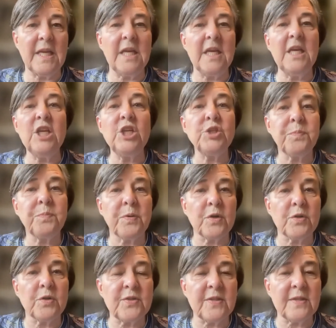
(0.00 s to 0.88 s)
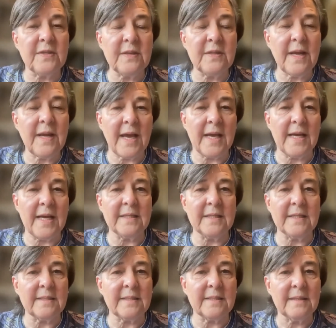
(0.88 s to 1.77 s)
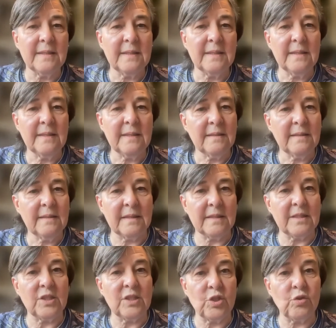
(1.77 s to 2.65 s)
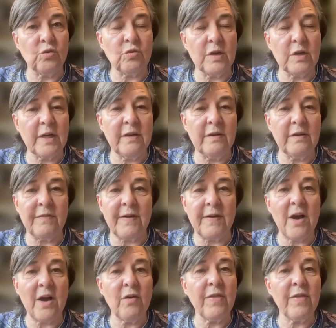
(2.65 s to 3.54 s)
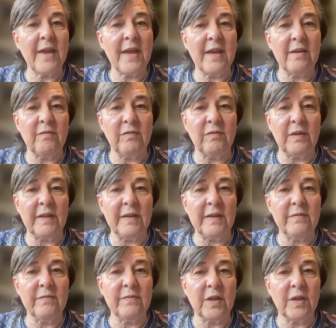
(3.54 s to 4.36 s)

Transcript: Each person has a story of how they have lived